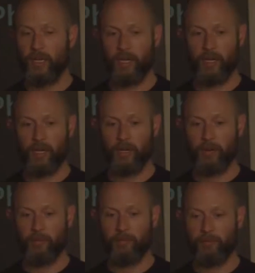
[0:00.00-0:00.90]

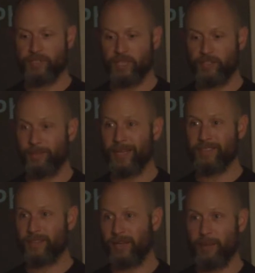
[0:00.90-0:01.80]
Um, sent them
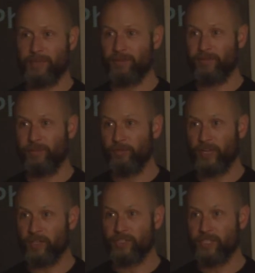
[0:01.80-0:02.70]
like copies of a few
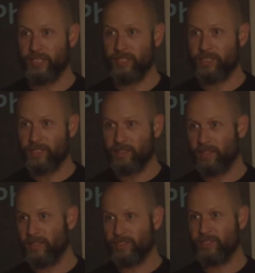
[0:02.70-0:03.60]
tear sheets, and
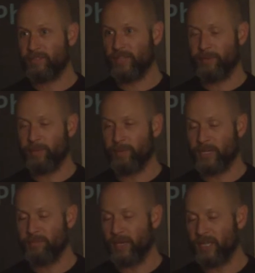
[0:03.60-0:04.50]
then they just gave me a
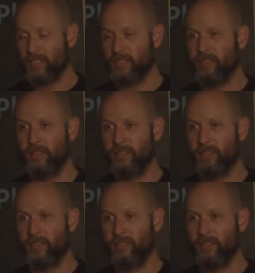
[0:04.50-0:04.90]
press pass.